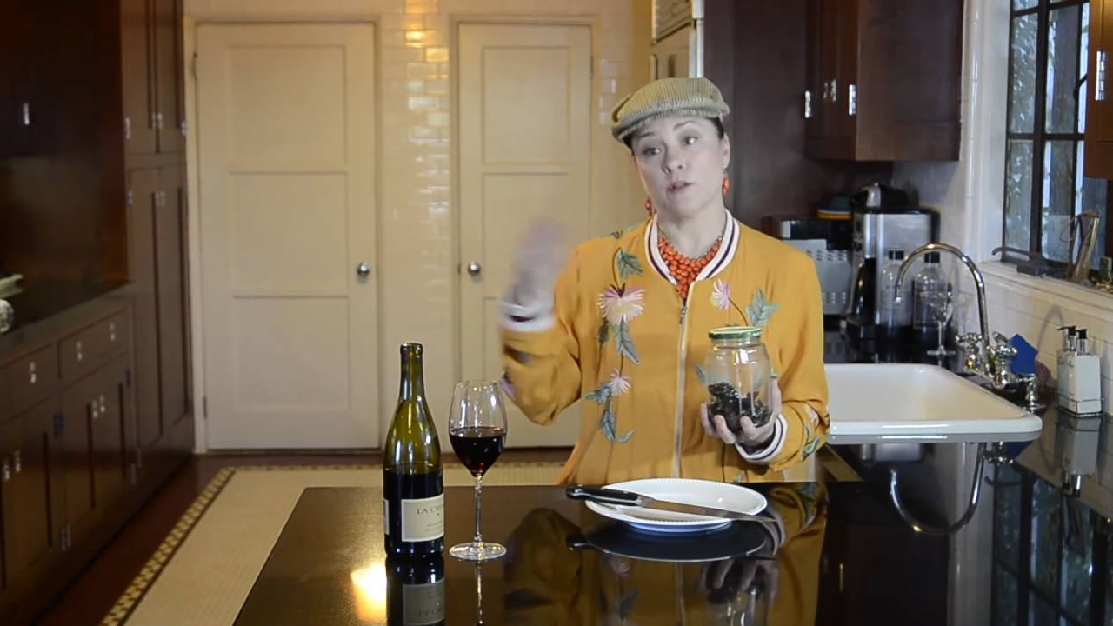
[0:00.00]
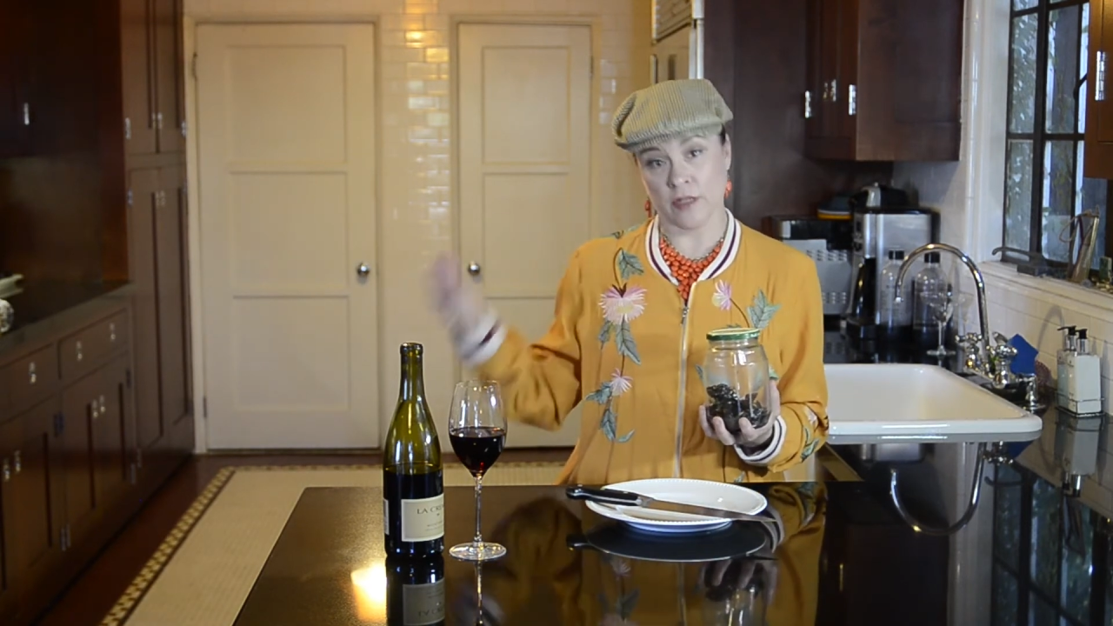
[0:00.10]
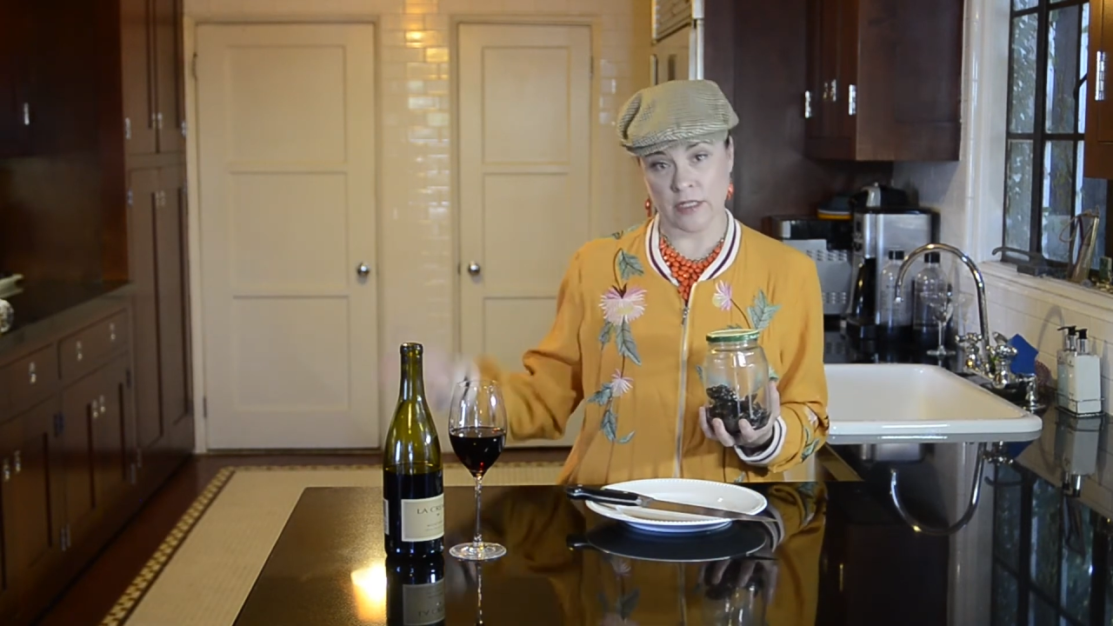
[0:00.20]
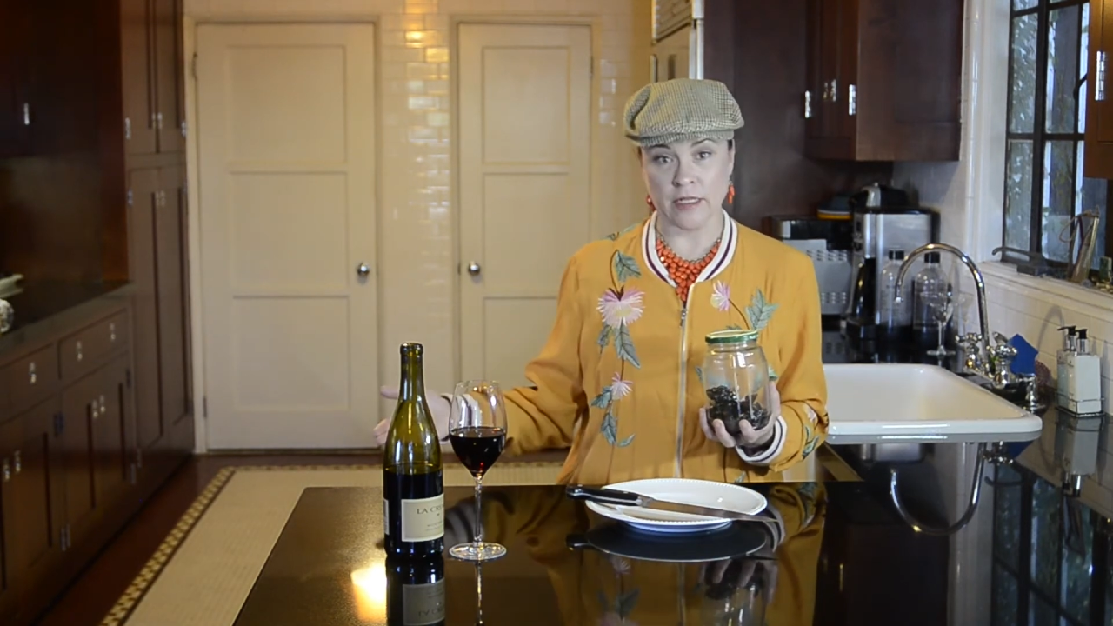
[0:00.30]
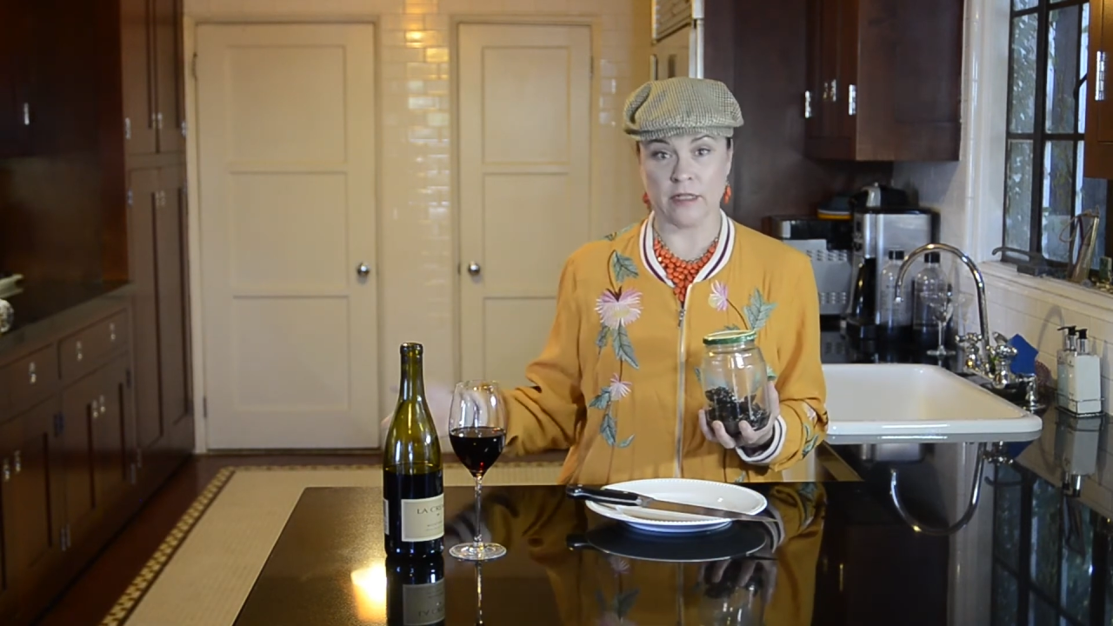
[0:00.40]

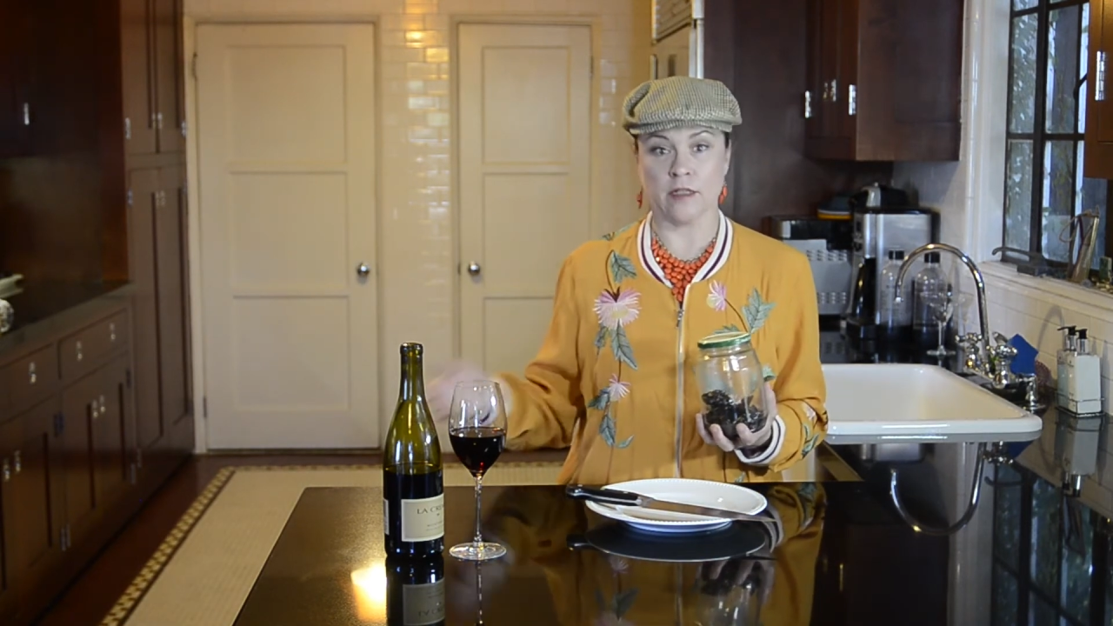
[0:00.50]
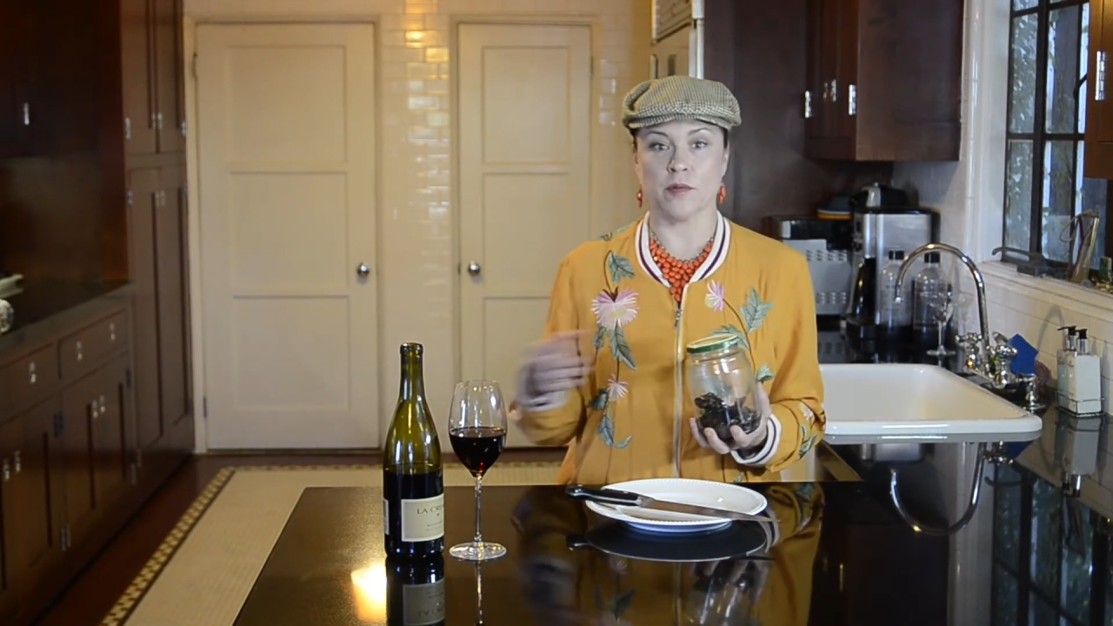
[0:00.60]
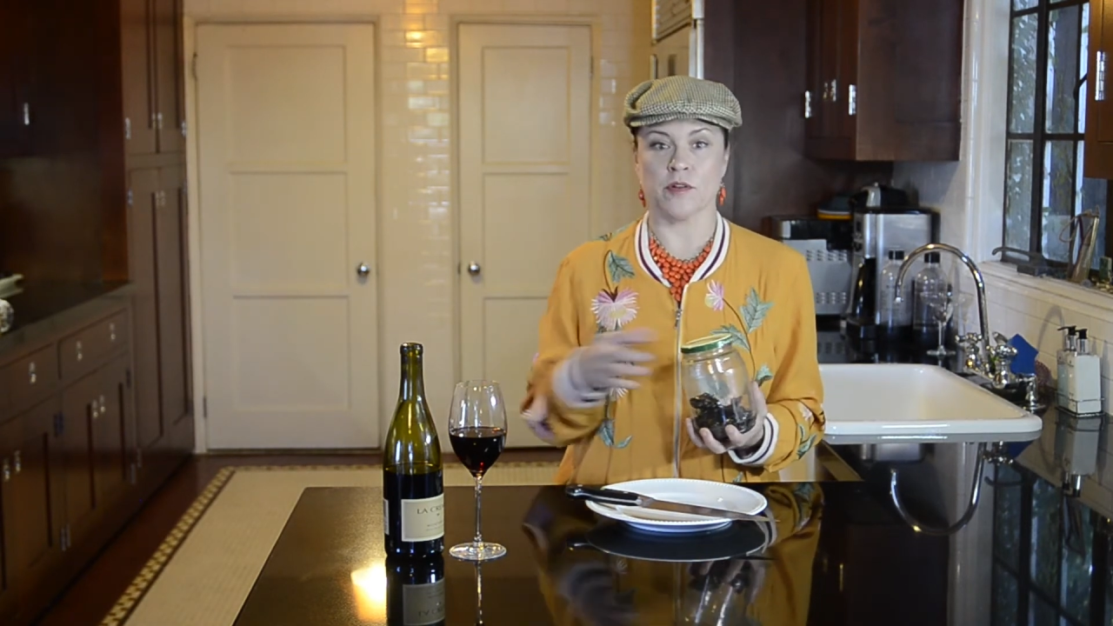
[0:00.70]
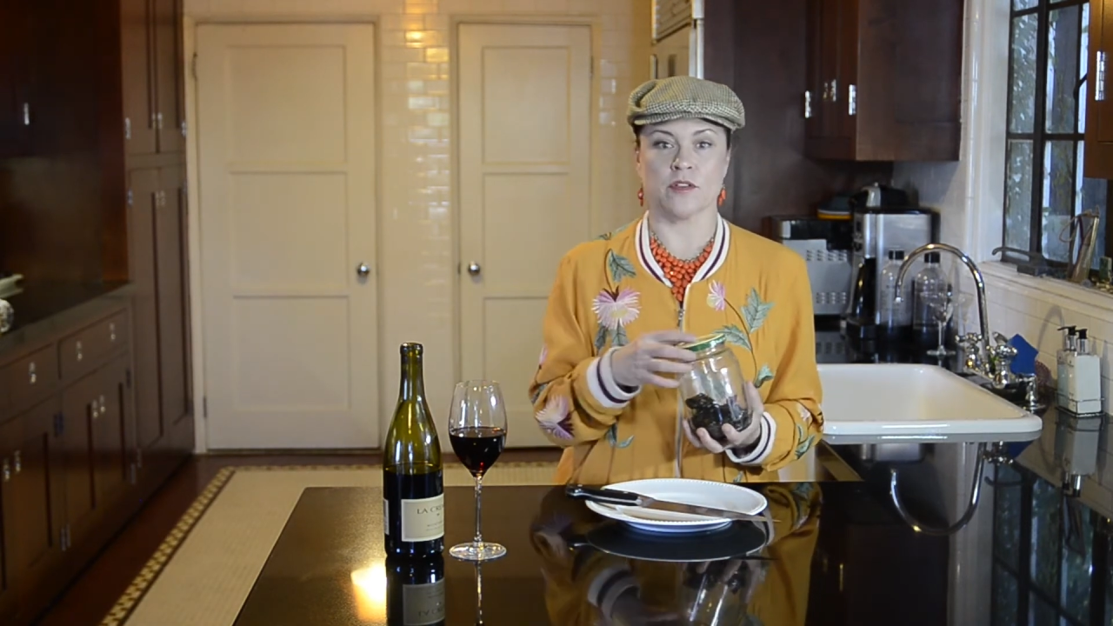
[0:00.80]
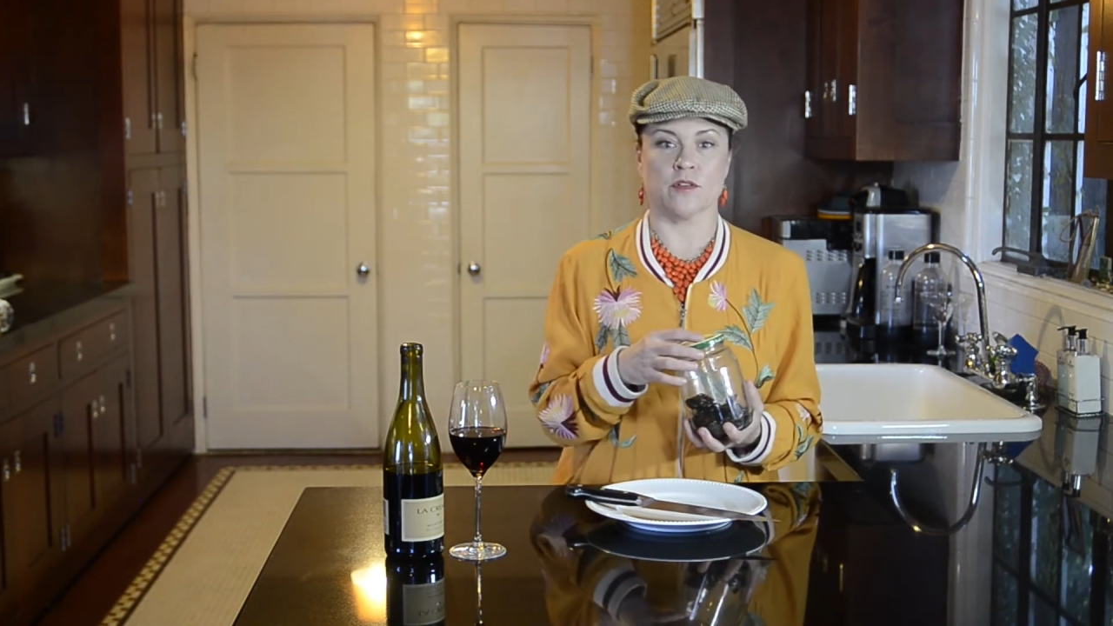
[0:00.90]
credited
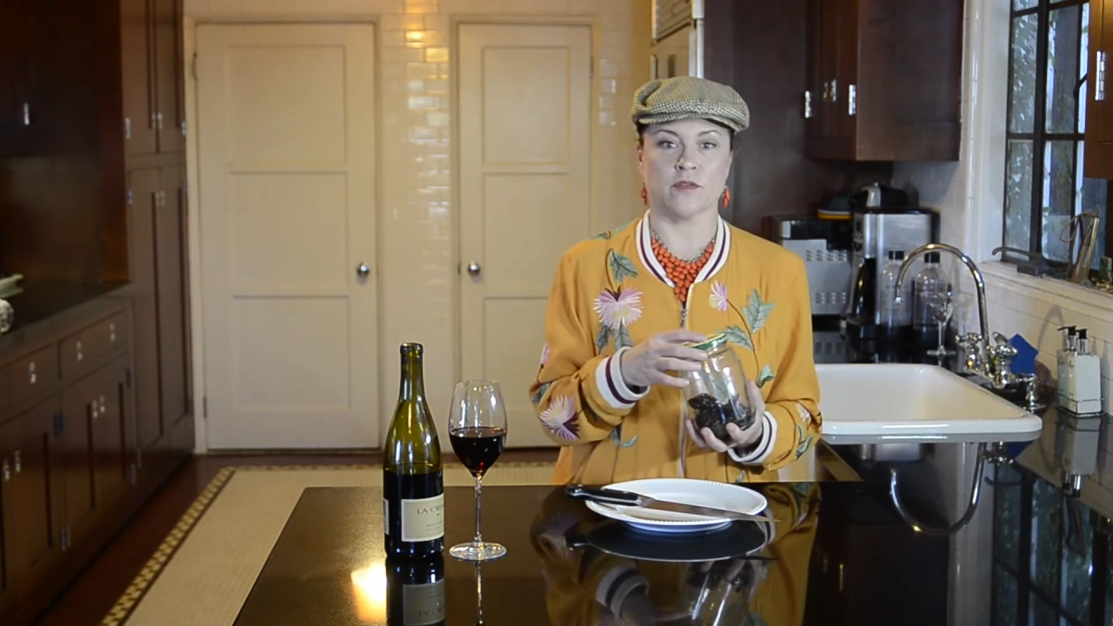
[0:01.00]
the person